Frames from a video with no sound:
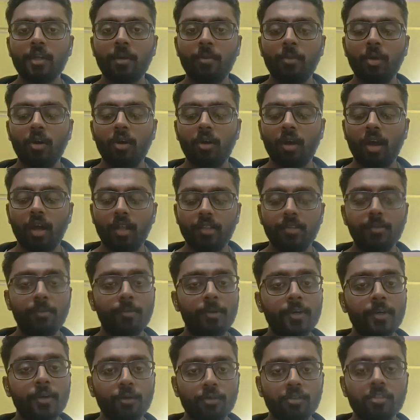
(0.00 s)
among other
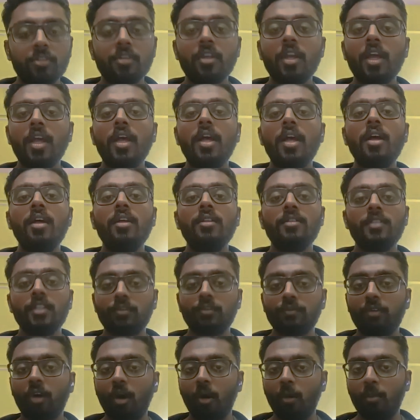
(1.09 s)
widows. This
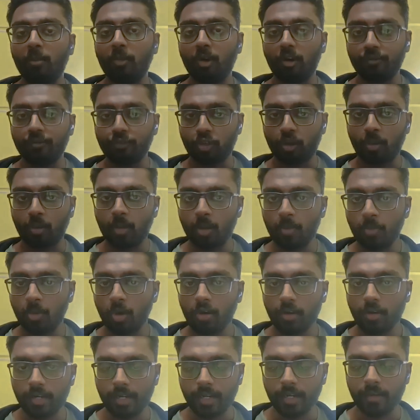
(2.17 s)
form of trauma
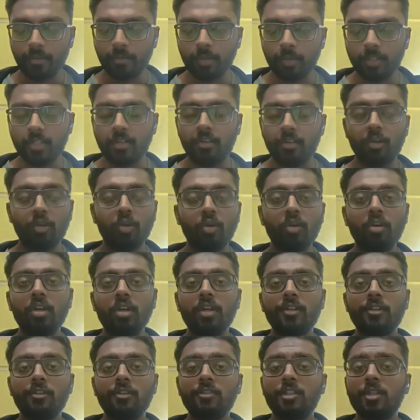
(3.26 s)
bonding within a
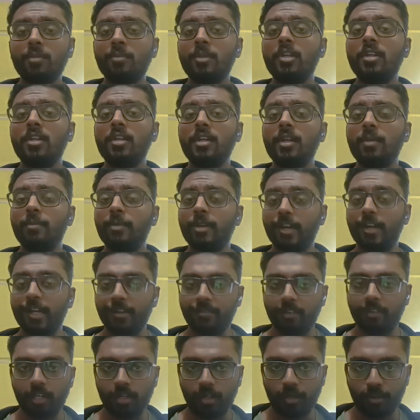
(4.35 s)
cohort of similarly
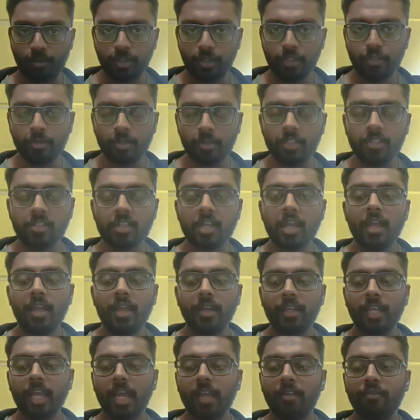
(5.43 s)
bereaved individuals
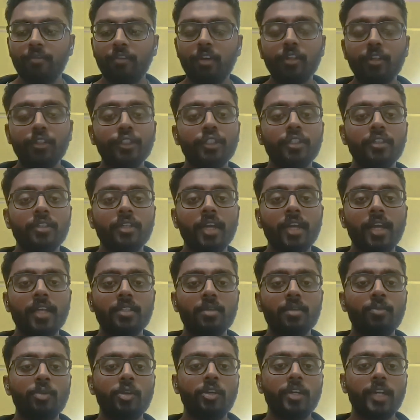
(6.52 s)
can function as
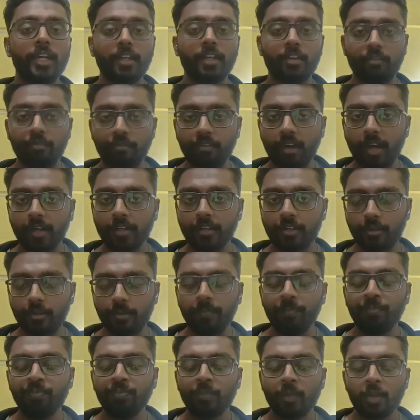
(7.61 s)
a protective factor,
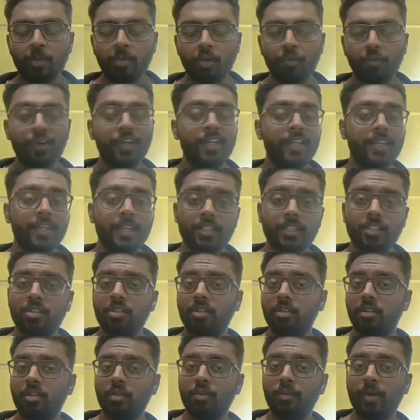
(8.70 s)
providing
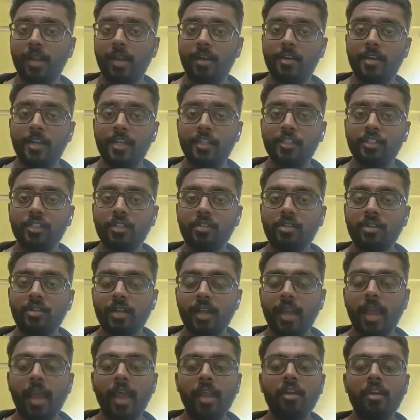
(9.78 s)
external validation
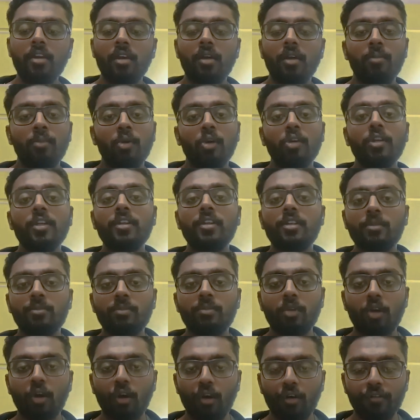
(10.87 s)
and a
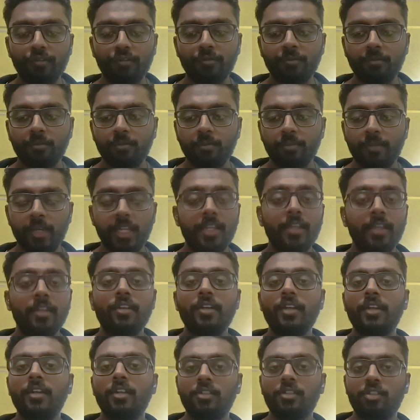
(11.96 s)
modicum of meaning
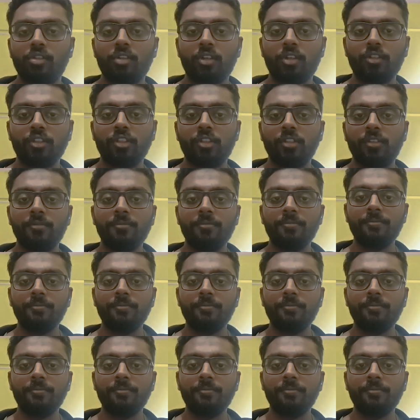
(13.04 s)
reconstruction.